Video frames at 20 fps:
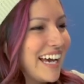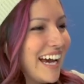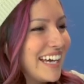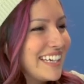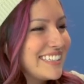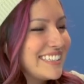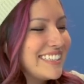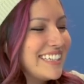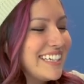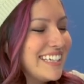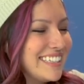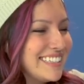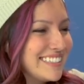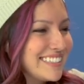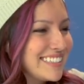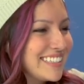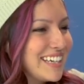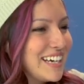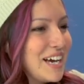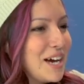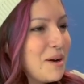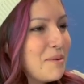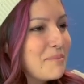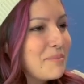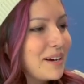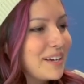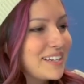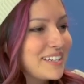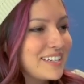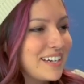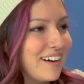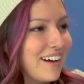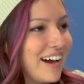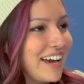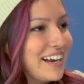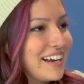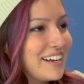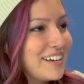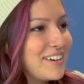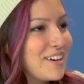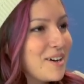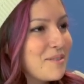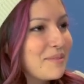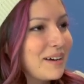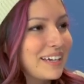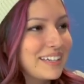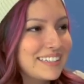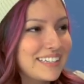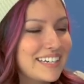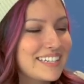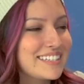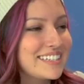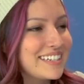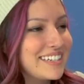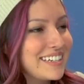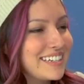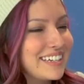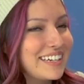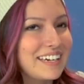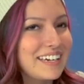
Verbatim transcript: Tyson's Punch Out. I didn't know Mike Tyson had a